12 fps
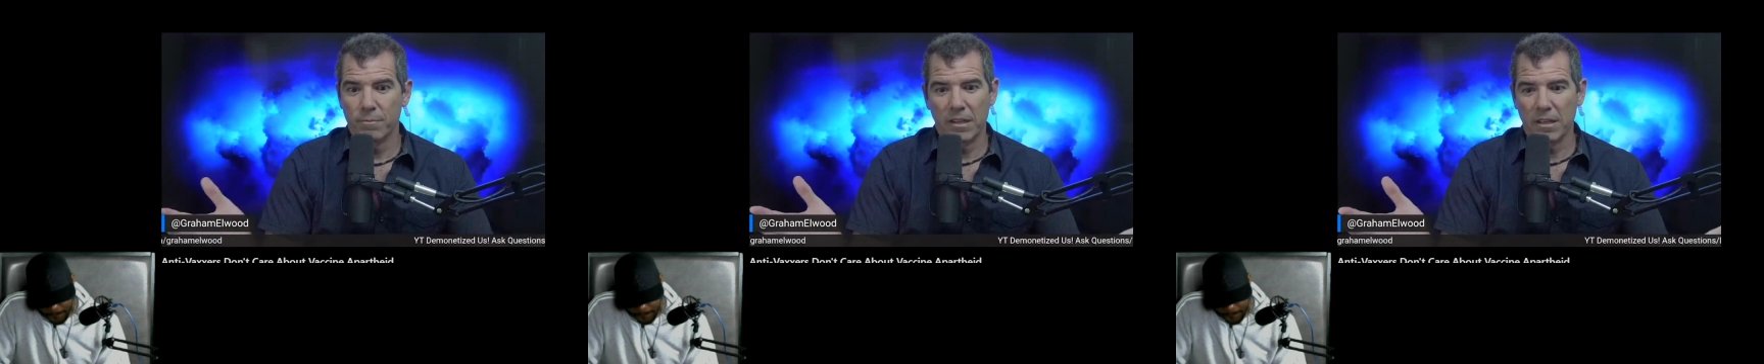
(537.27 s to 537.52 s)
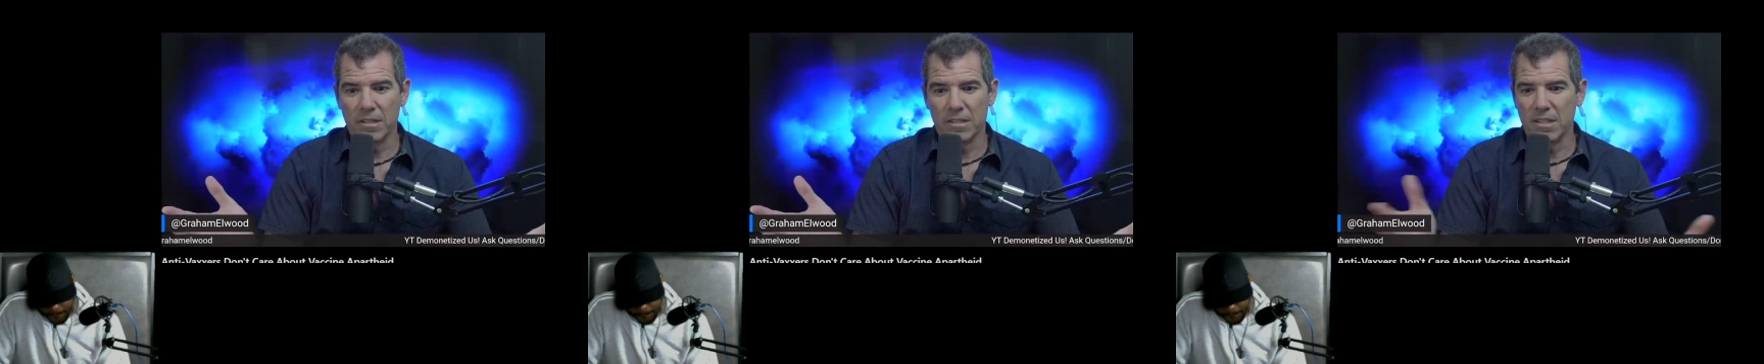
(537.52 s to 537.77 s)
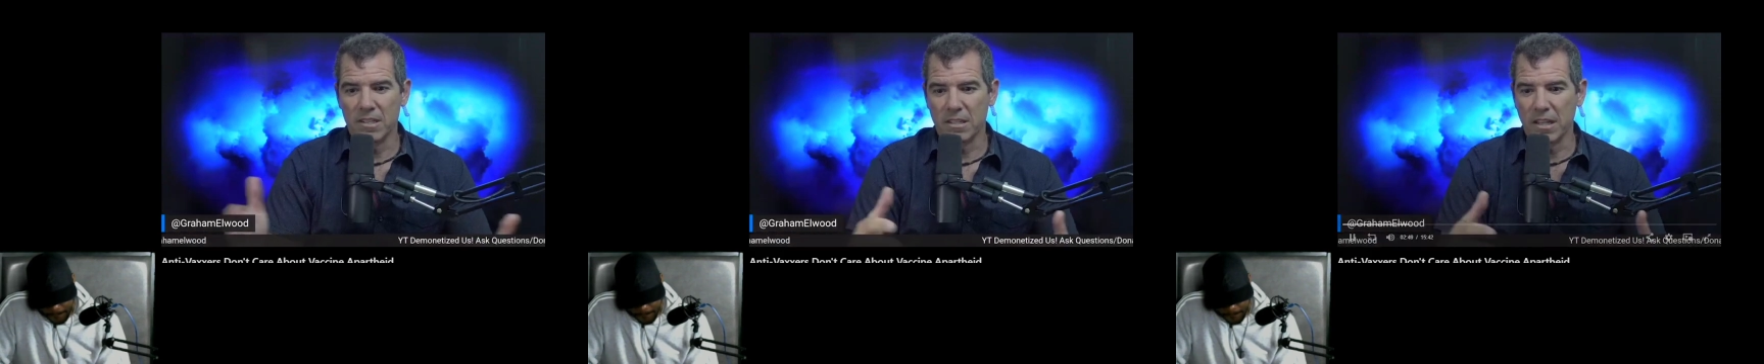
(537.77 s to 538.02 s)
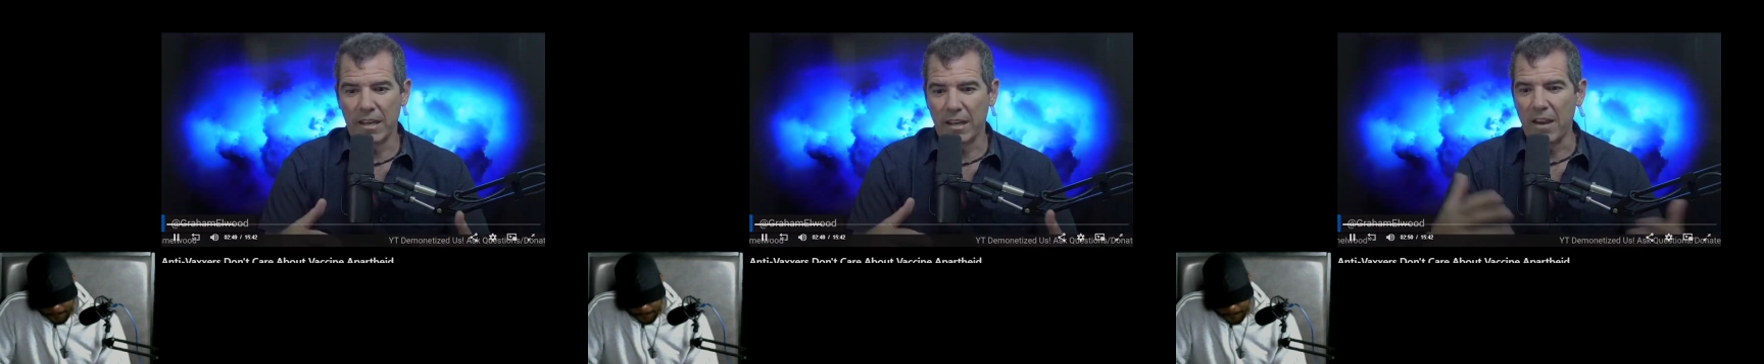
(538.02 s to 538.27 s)
Because
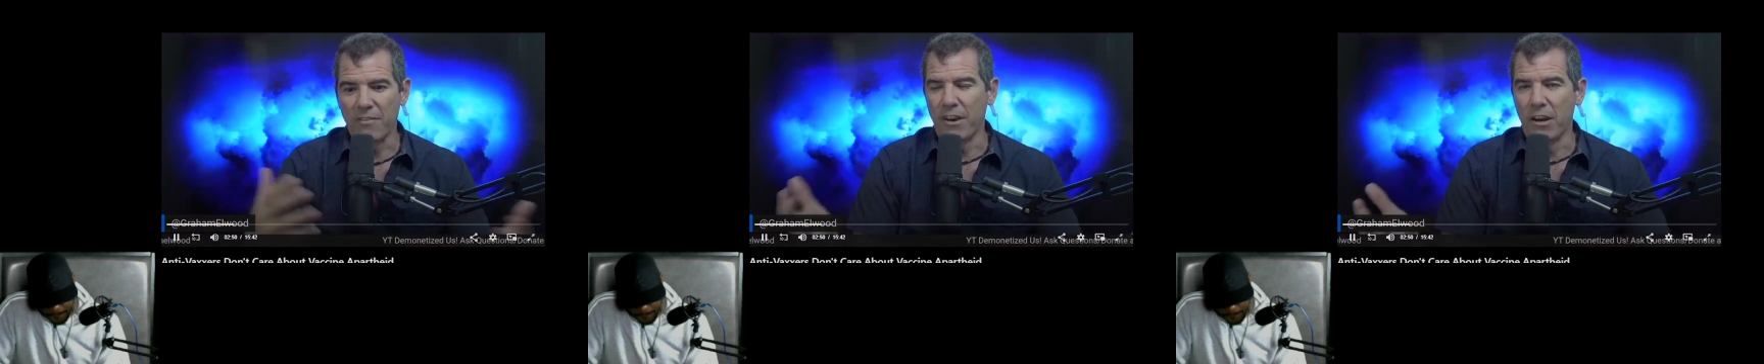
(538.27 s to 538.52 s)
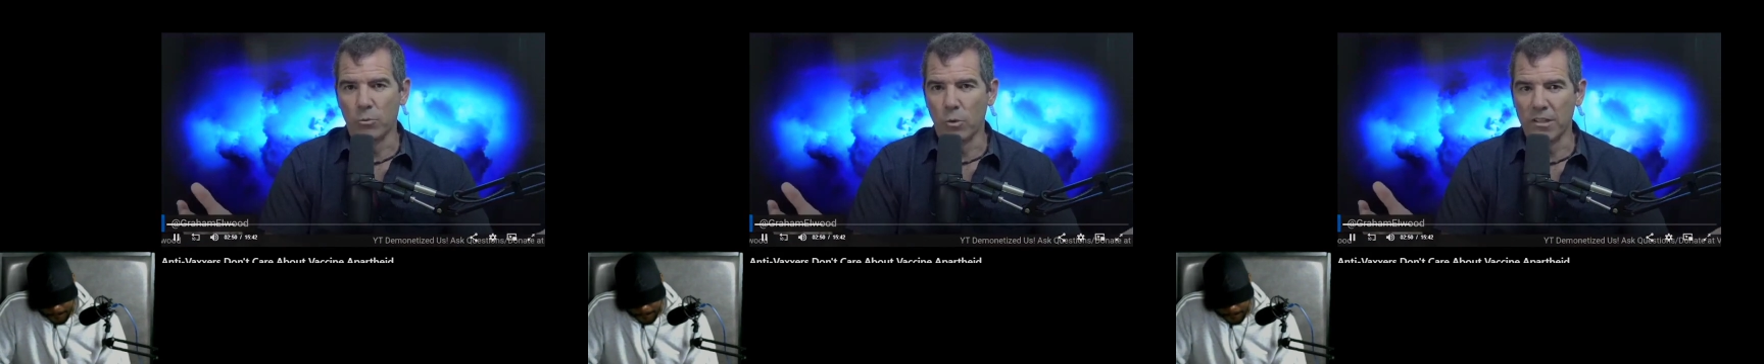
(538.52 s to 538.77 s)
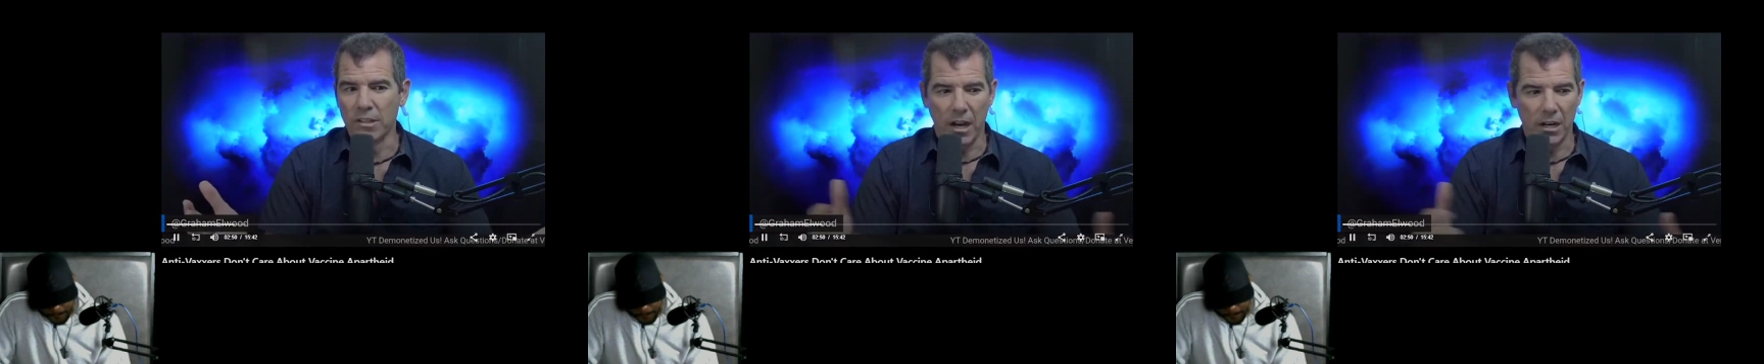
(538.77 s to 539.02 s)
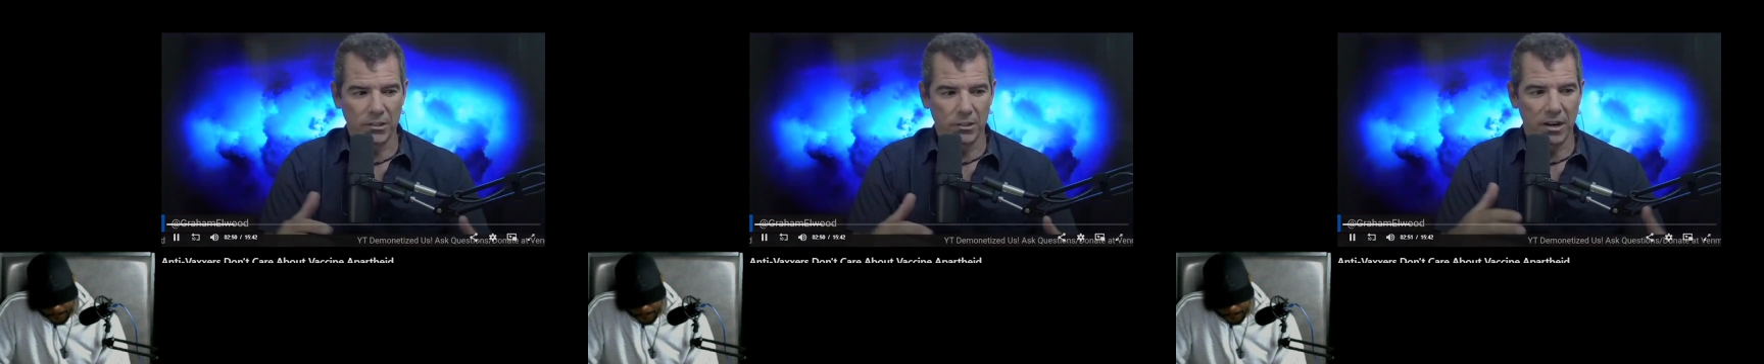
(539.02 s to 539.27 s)
this, like, I found one
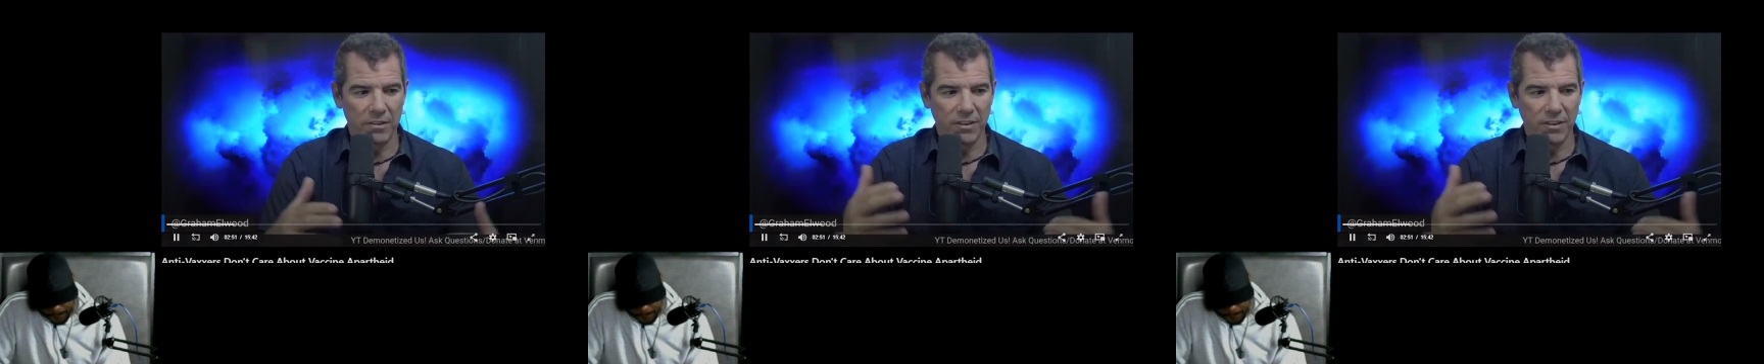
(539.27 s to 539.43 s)
doctor,